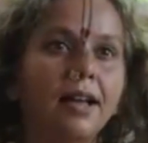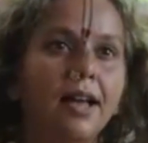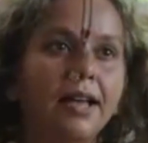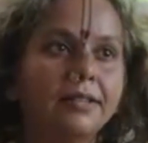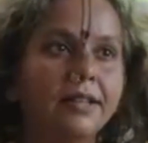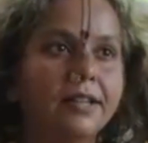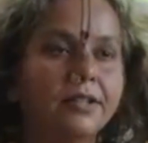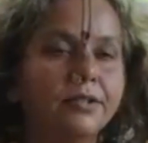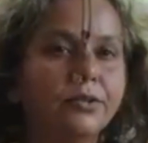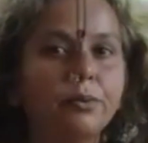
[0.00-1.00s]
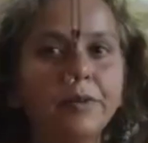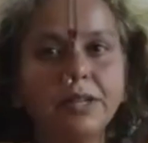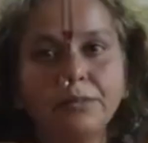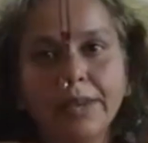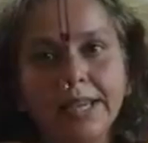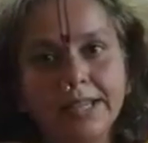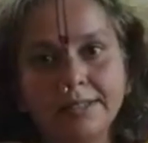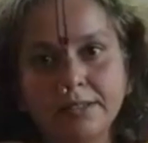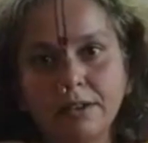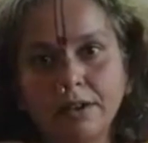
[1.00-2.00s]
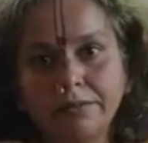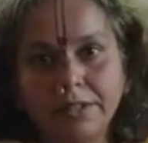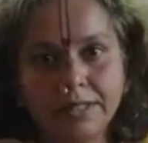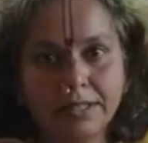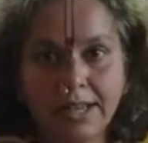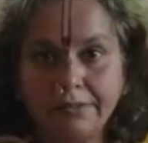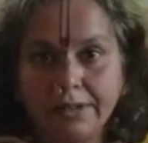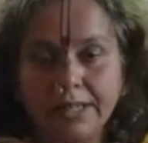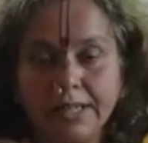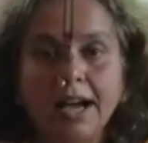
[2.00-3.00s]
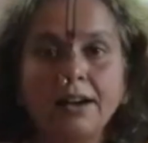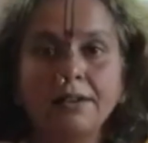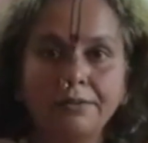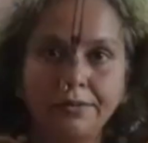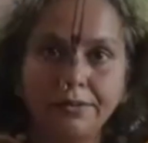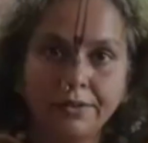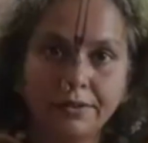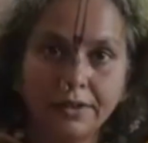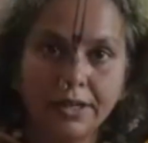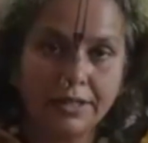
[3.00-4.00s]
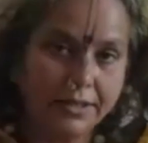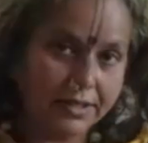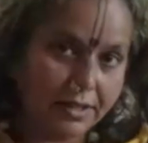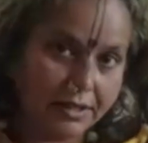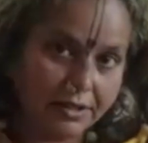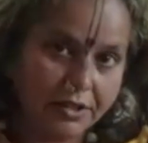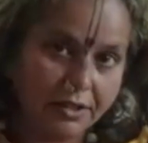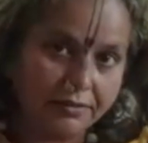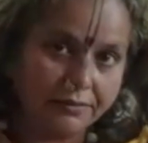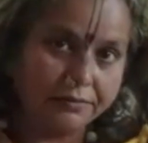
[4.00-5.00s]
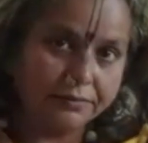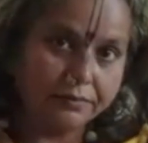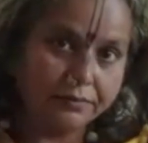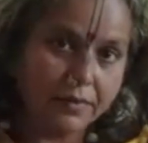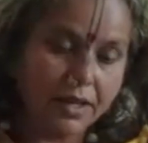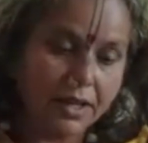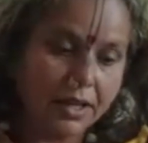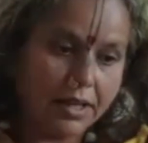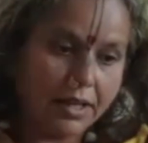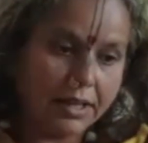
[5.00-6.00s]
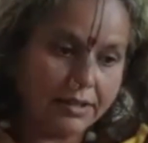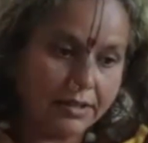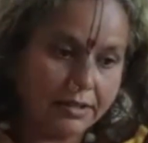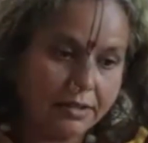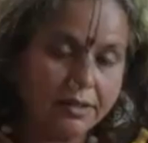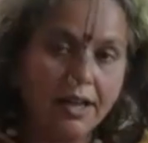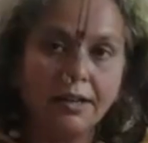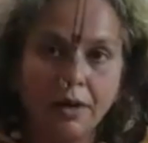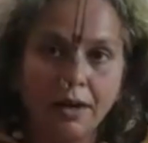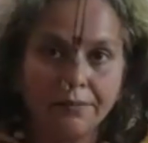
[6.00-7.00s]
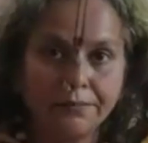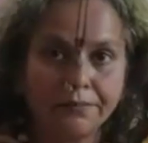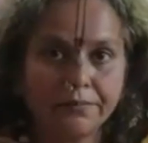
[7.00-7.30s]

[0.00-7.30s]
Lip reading: And there are so many ways of describing love in this tradition, in this Dharma.